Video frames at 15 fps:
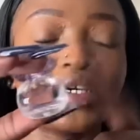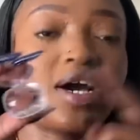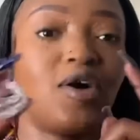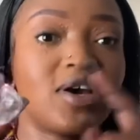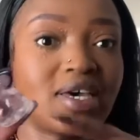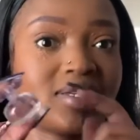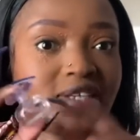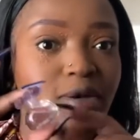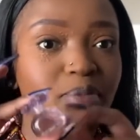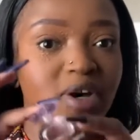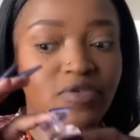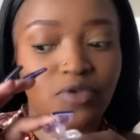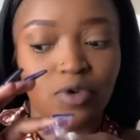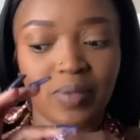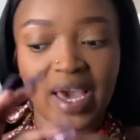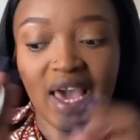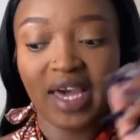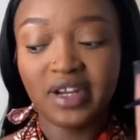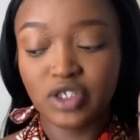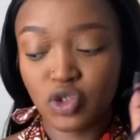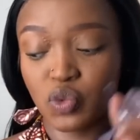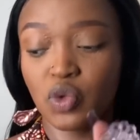Kaongezai perfume, I
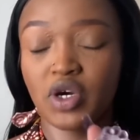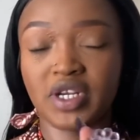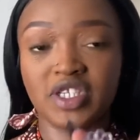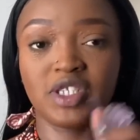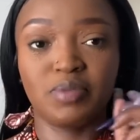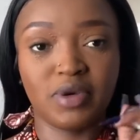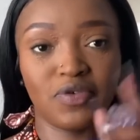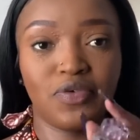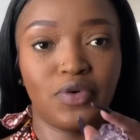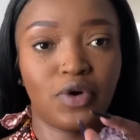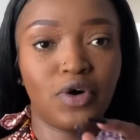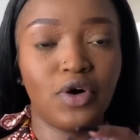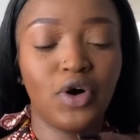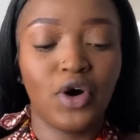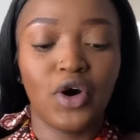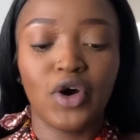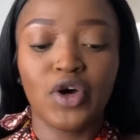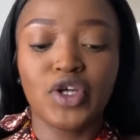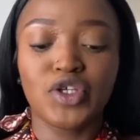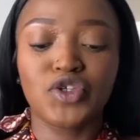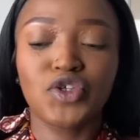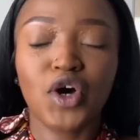hadn't worn it before,
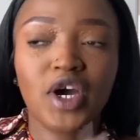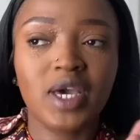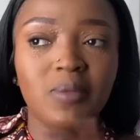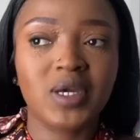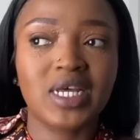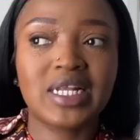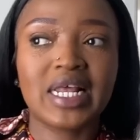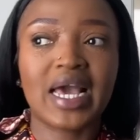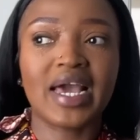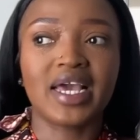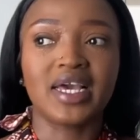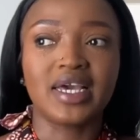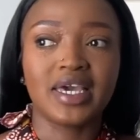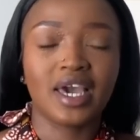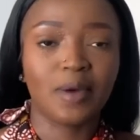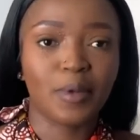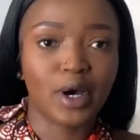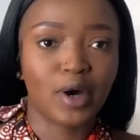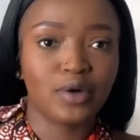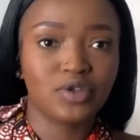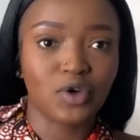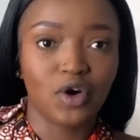so immediately I came
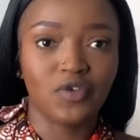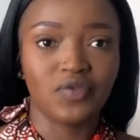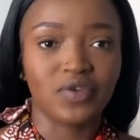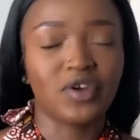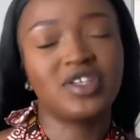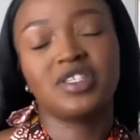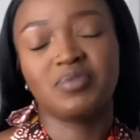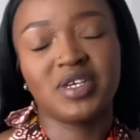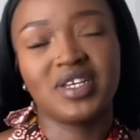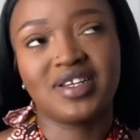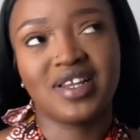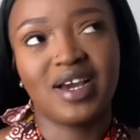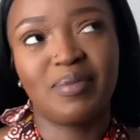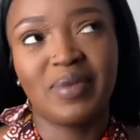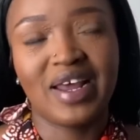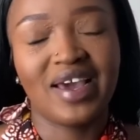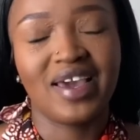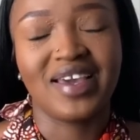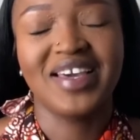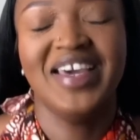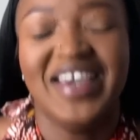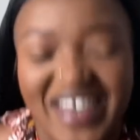out of, not immediately, I'm lying.